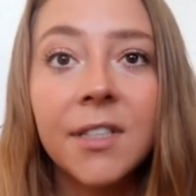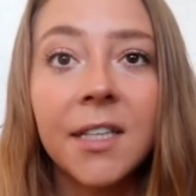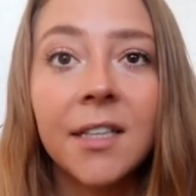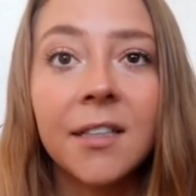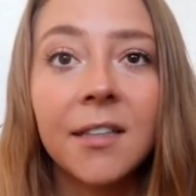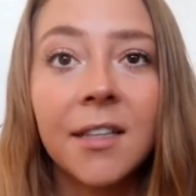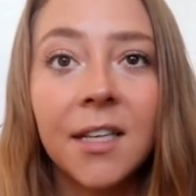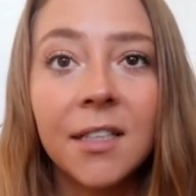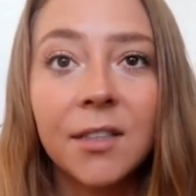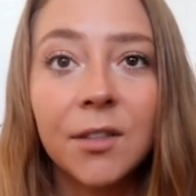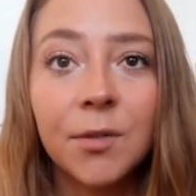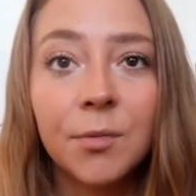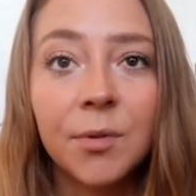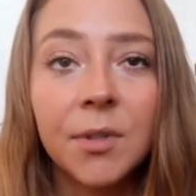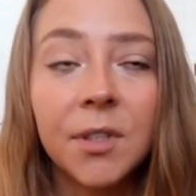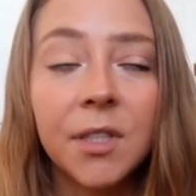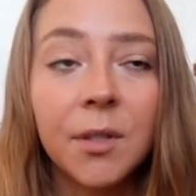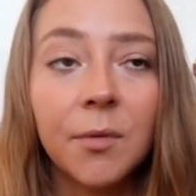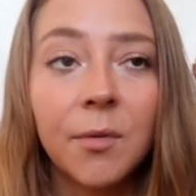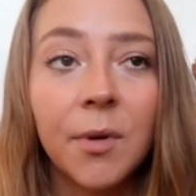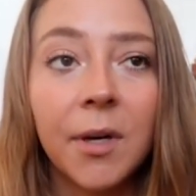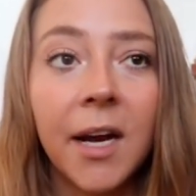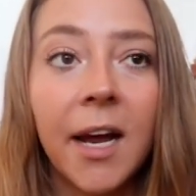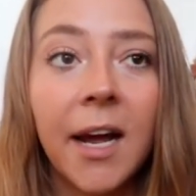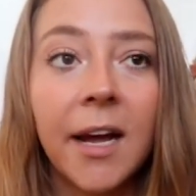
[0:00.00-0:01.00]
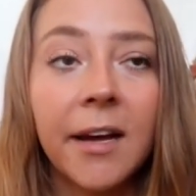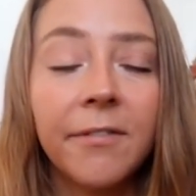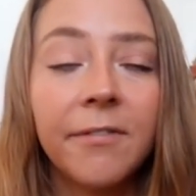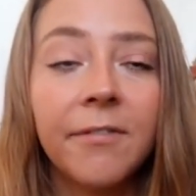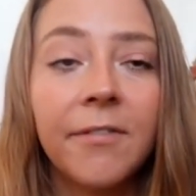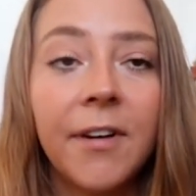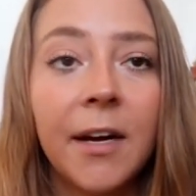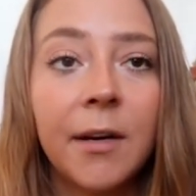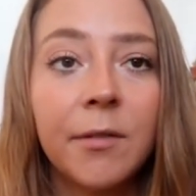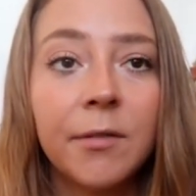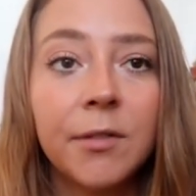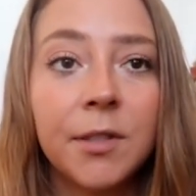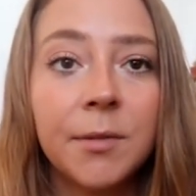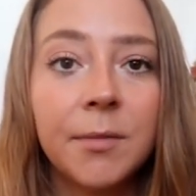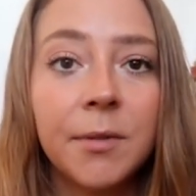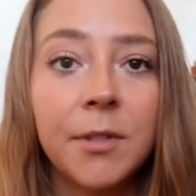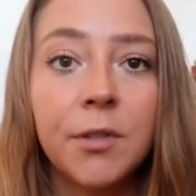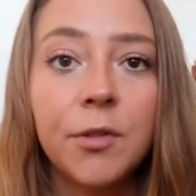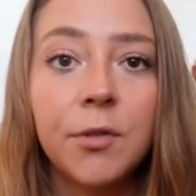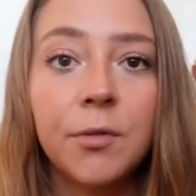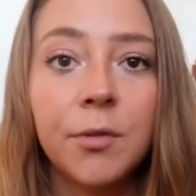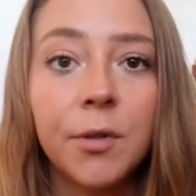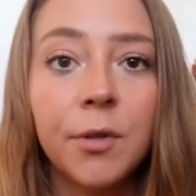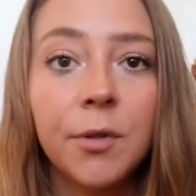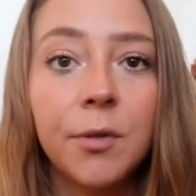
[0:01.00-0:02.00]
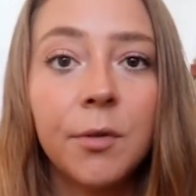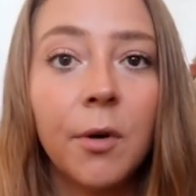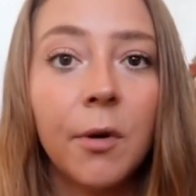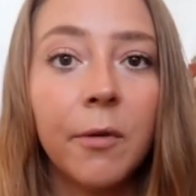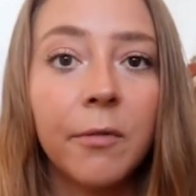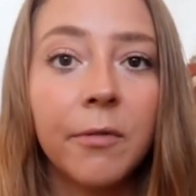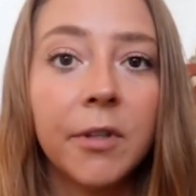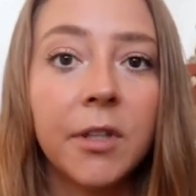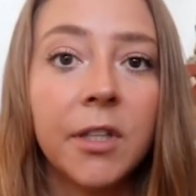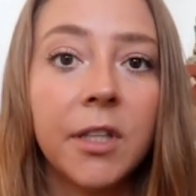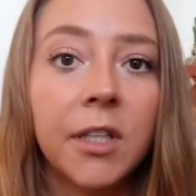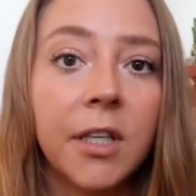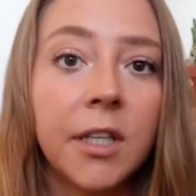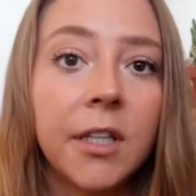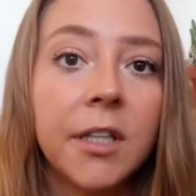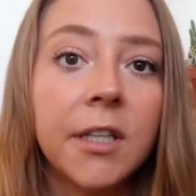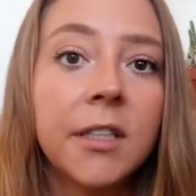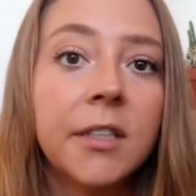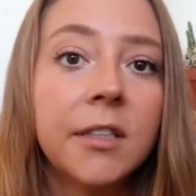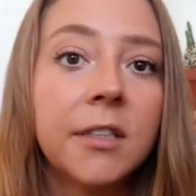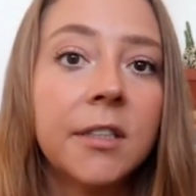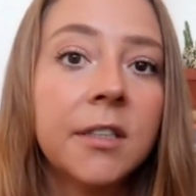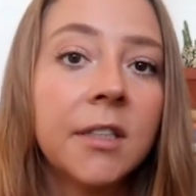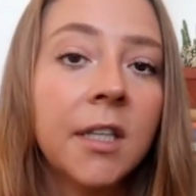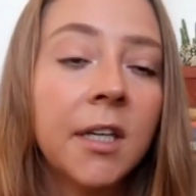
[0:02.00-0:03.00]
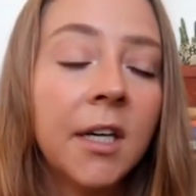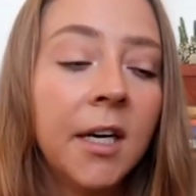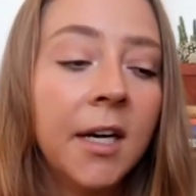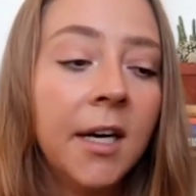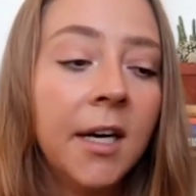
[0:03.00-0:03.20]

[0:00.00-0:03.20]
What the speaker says: And that's really what I've found to be true over the years,